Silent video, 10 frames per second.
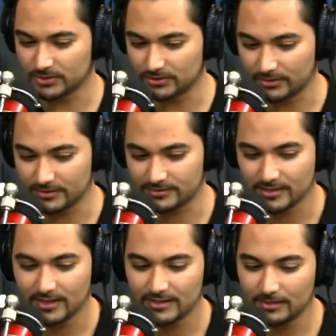would do this.
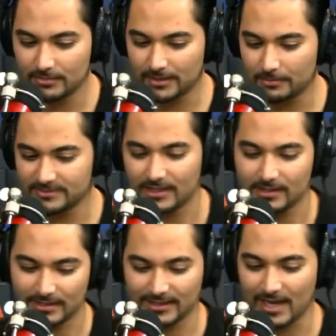They would they would say
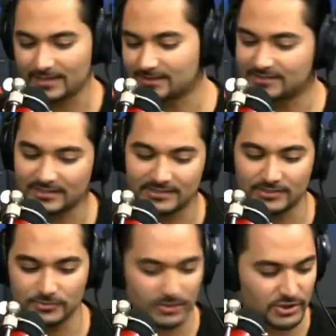like, "Yeah, the
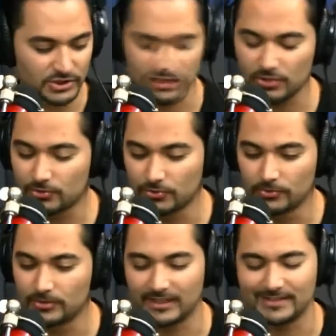'60s were just so
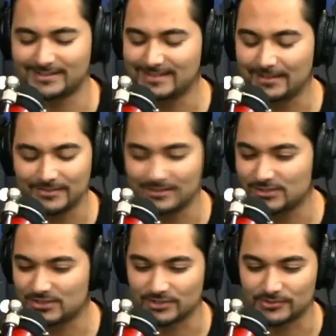cool, and the
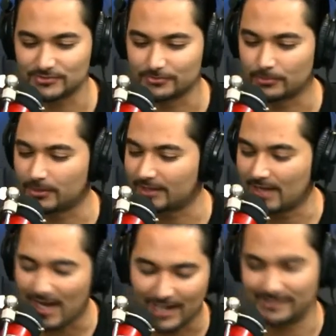'70s just were
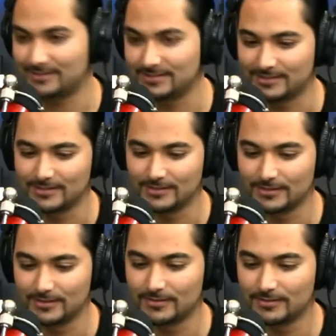not."
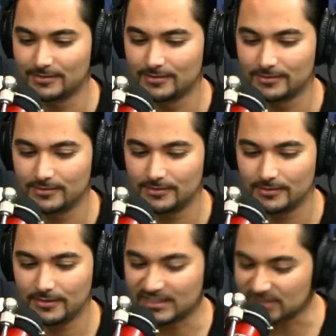
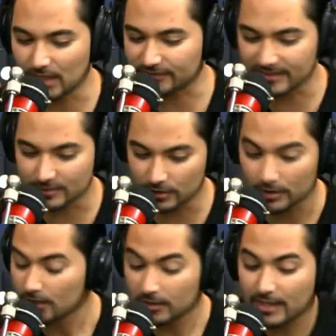There's nothing yeah. to
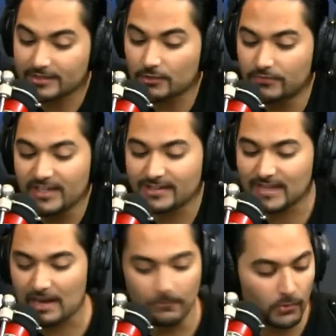learn. Like the
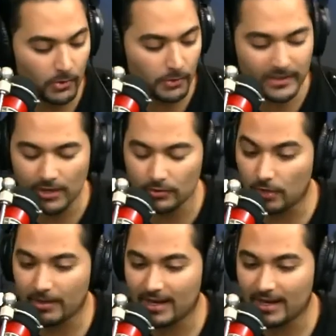Vietnam War, we don't know. I